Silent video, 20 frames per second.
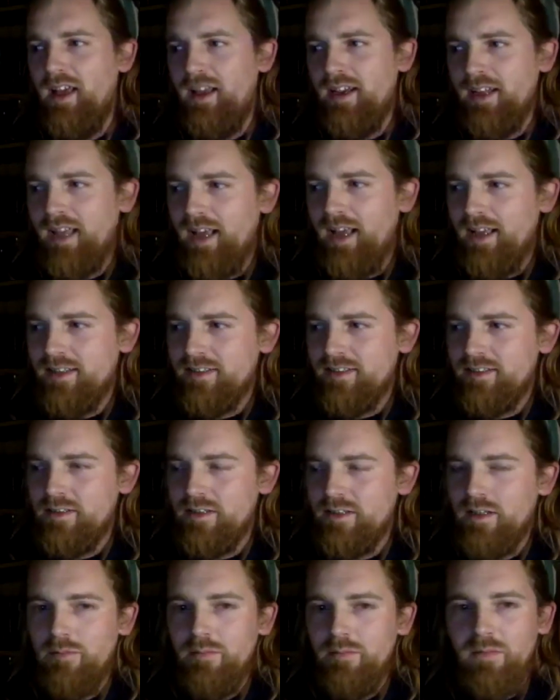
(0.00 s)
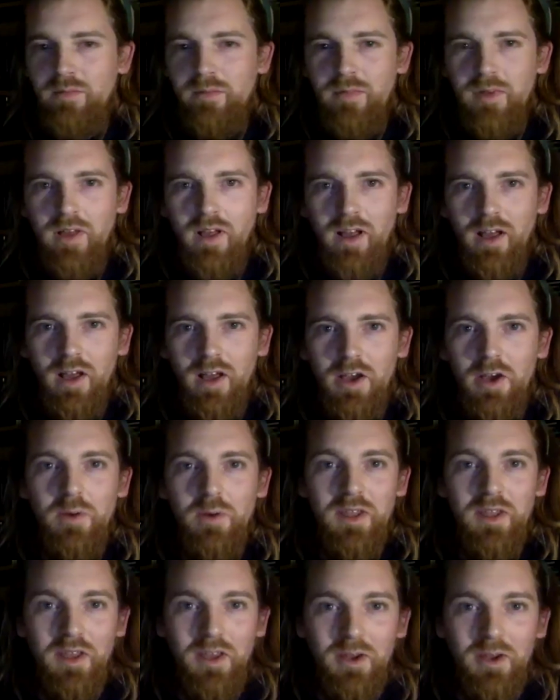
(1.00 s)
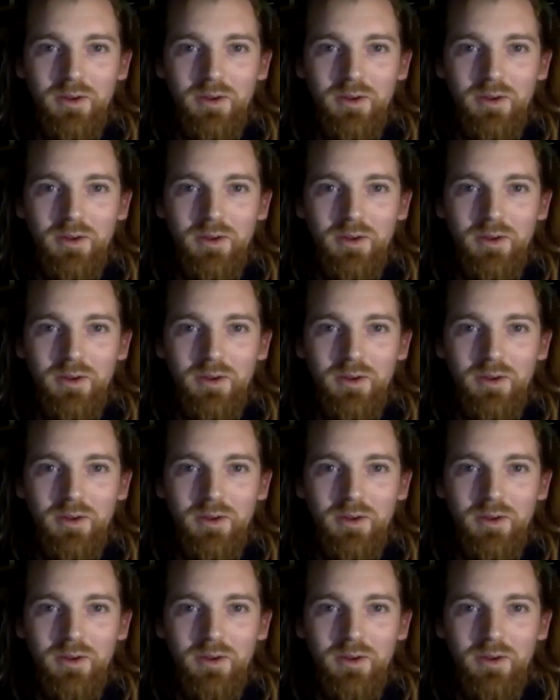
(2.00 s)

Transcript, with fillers: and he asks them, uh, "Who are you?"